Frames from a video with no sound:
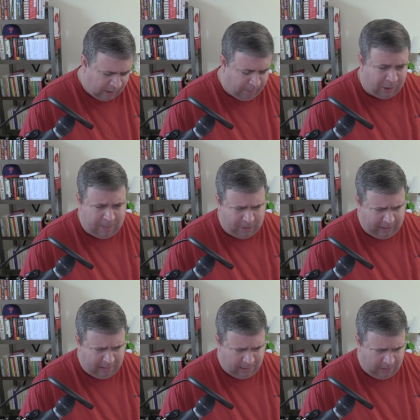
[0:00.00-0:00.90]
multiple
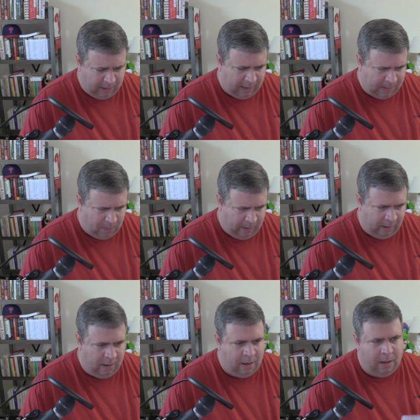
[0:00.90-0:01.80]
years old at this
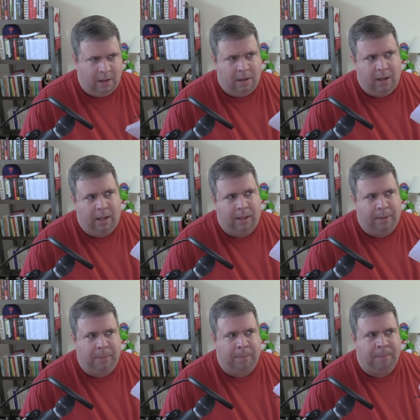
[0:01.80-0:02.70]
point,
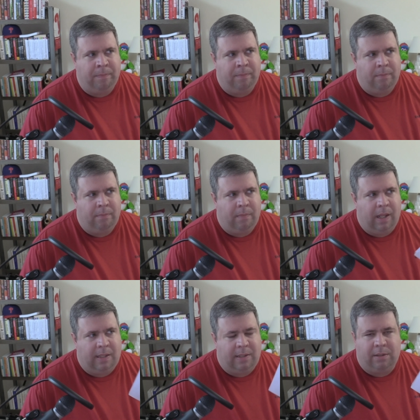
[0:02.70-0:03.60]

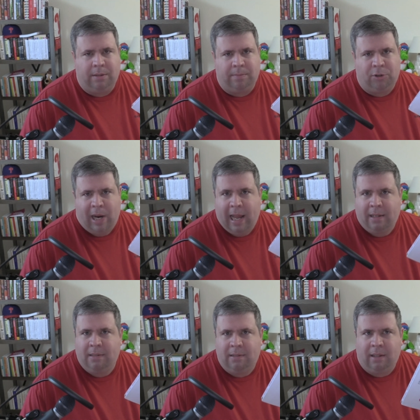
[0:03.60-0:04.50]
it still
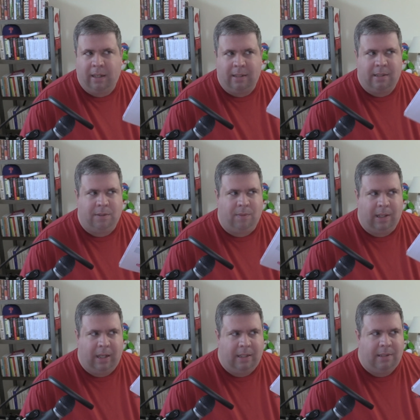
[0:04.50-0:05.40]
tracks, like it still
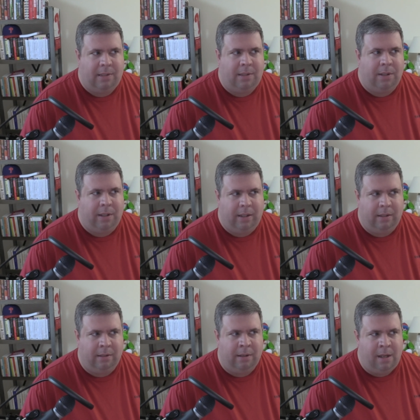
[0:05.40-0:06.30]
relates to
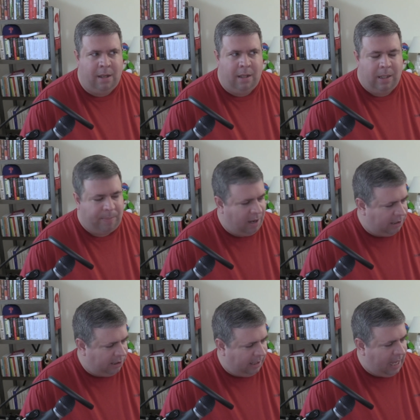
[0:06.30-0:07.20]
the
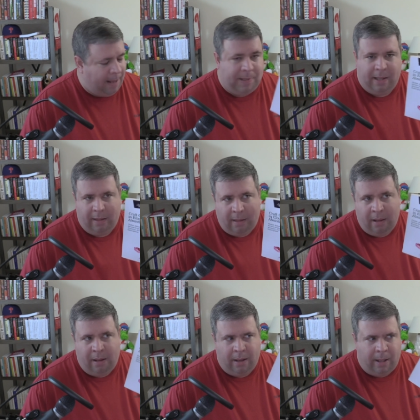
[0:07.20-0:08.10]
project Absinthe,
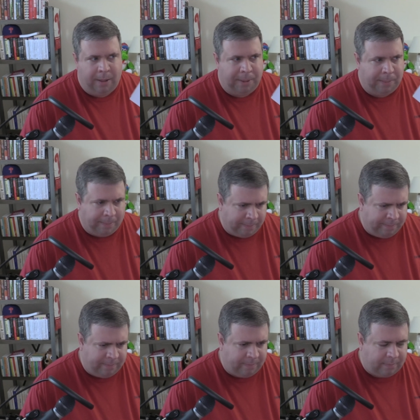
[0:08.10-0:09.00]
and
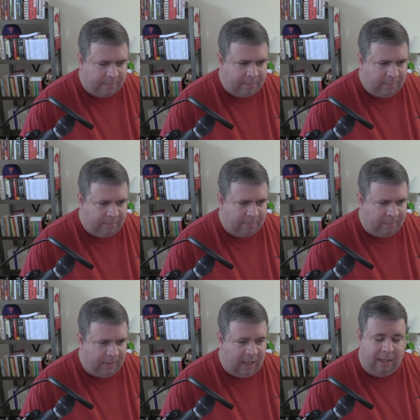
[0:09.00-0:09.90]

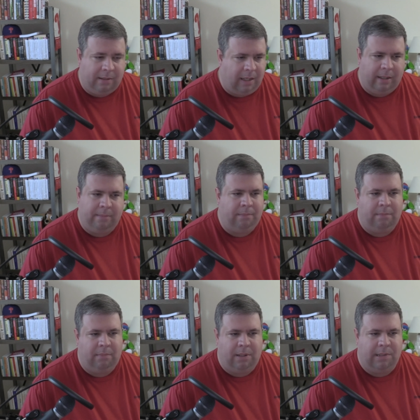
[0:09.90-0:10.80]
like
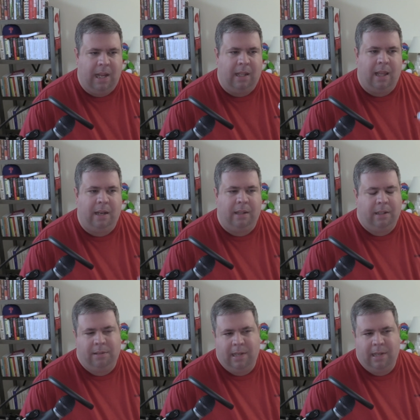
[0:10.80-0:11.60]
there's not a lot of like